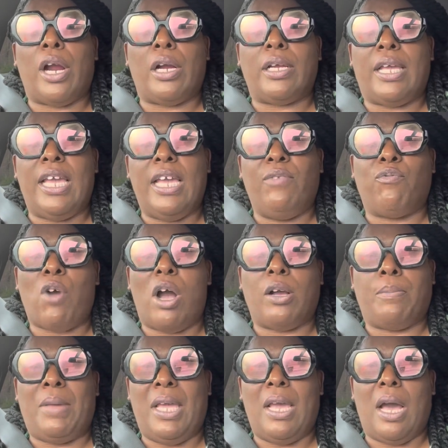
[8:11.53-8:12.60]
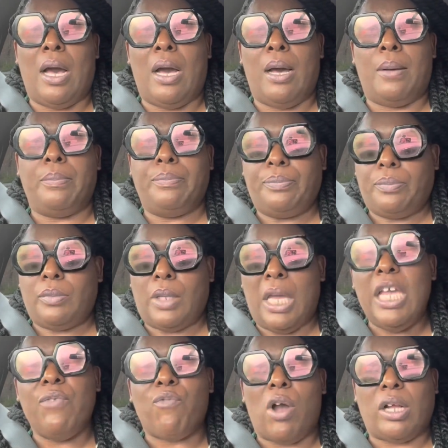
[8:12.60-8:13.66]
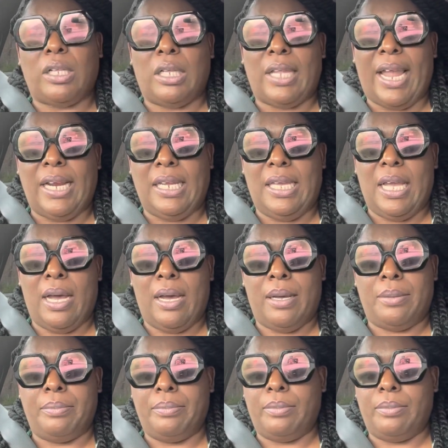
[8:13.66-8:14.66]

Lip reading: he rung me up, he rung the lady up.